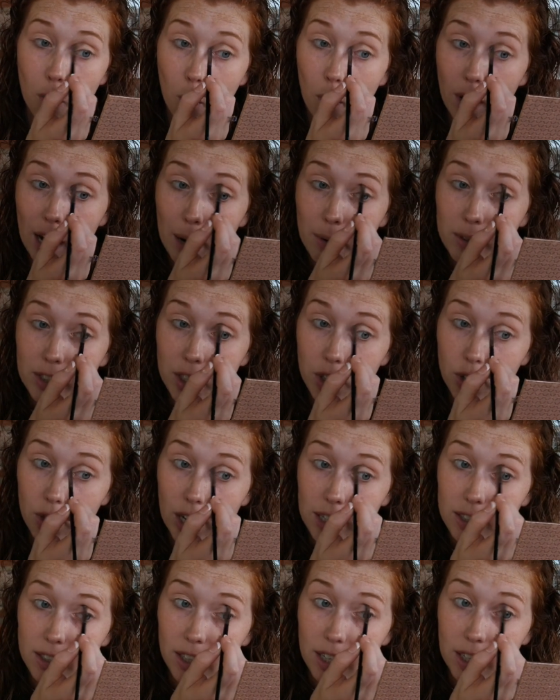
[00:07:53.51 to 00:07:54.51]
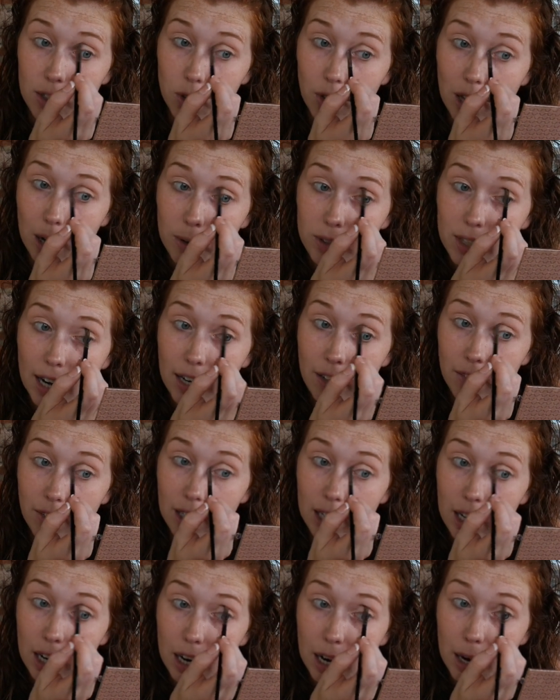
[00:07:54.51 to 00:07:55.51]
what I was interested in. So that was kind of
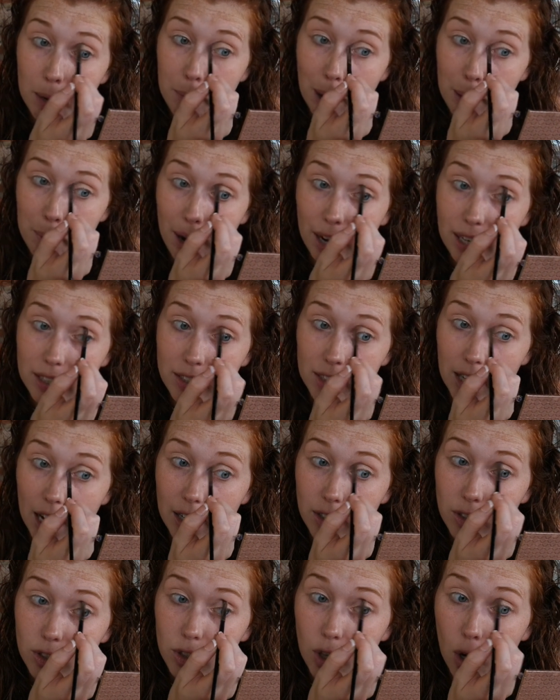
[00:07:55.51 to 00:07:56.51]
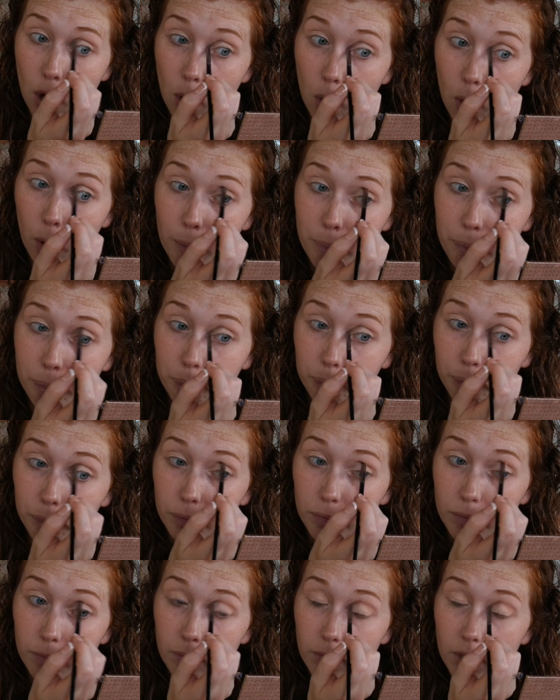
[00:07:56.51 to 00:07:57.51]
like my mindset. So
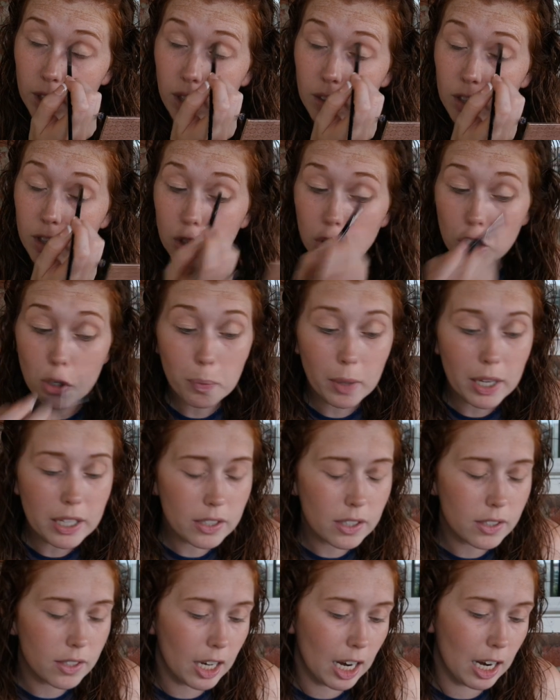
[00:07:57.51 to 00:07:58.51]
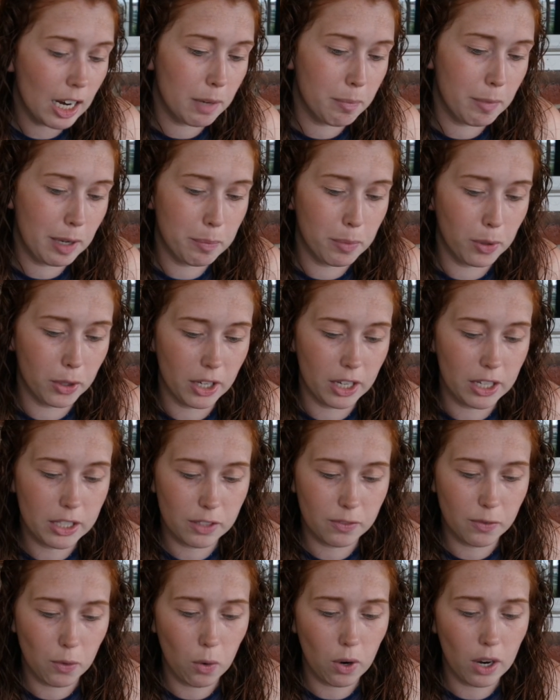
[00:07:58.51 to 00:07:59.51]
the two places that I had made
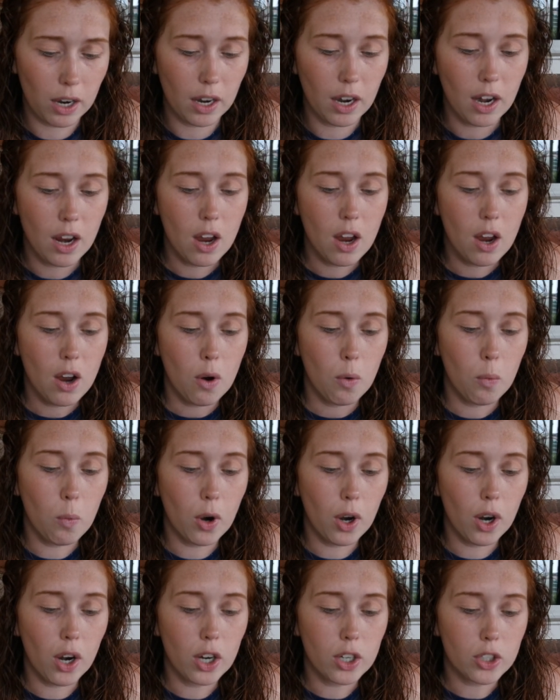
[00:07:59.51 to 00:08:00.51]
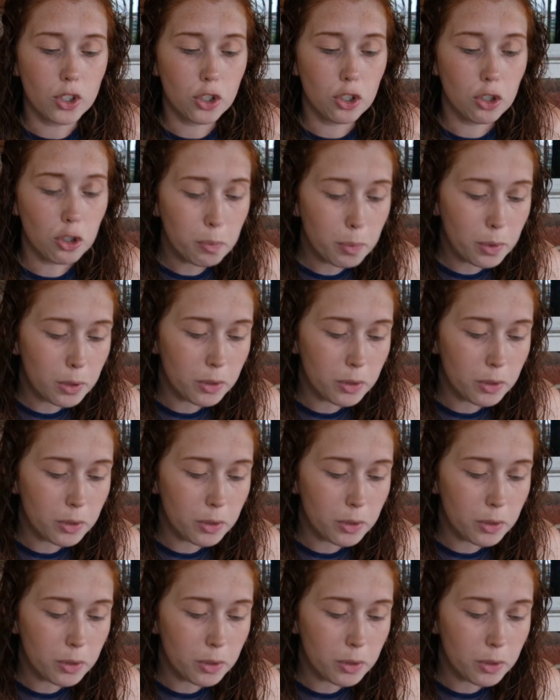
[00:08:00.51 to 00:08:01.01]
bookings for were two